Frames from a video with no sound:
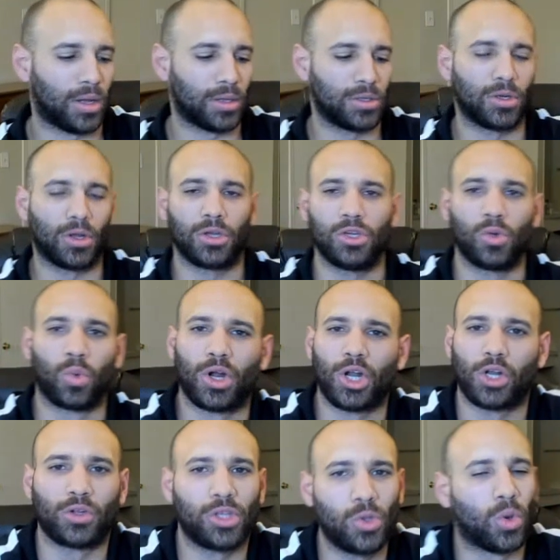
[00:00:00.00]
You know,
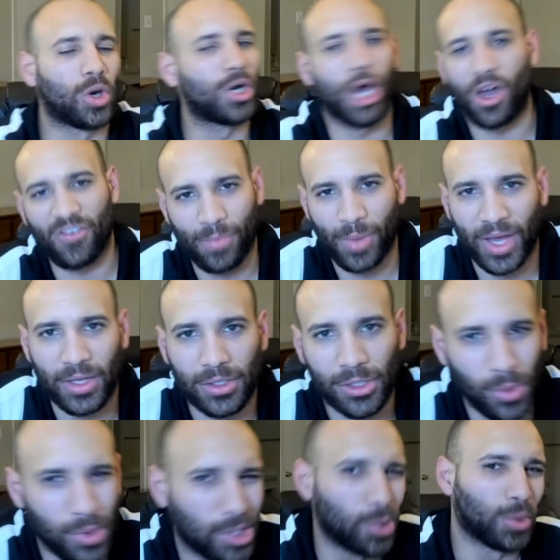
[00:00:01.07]
you weren't off base.
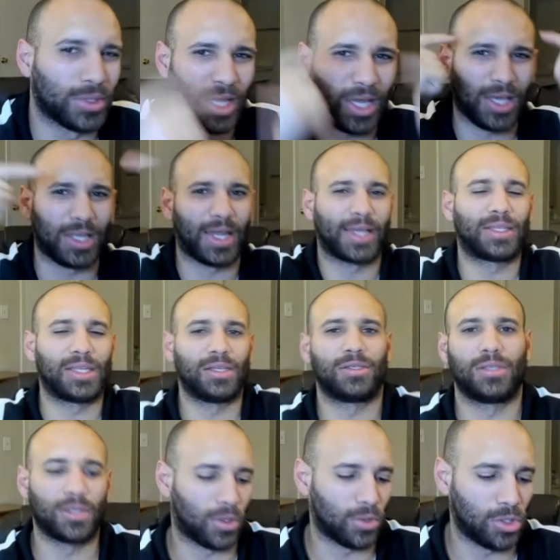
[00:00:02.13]
You were thinking like
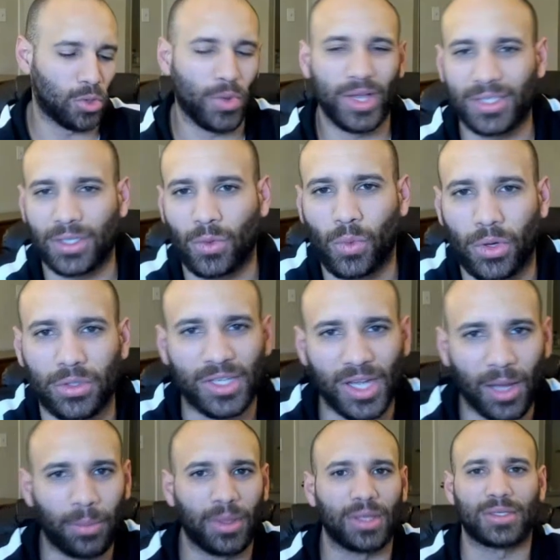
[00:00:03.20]
these, you know, US and world
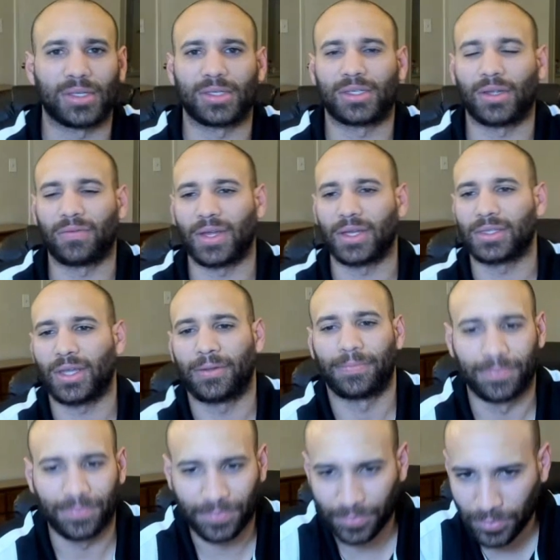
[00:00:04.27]
champions and stuff like
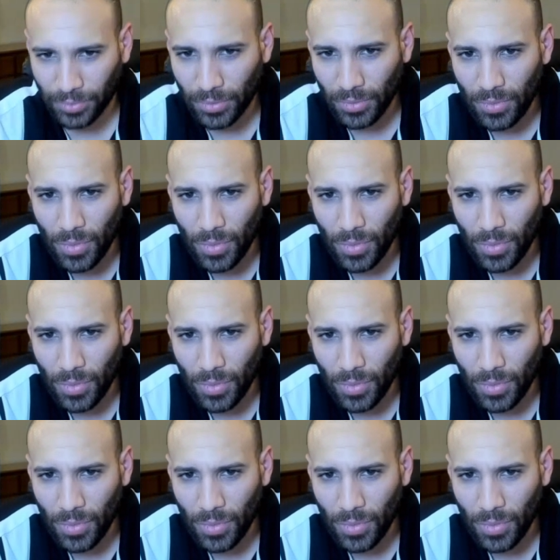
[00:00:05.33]
that.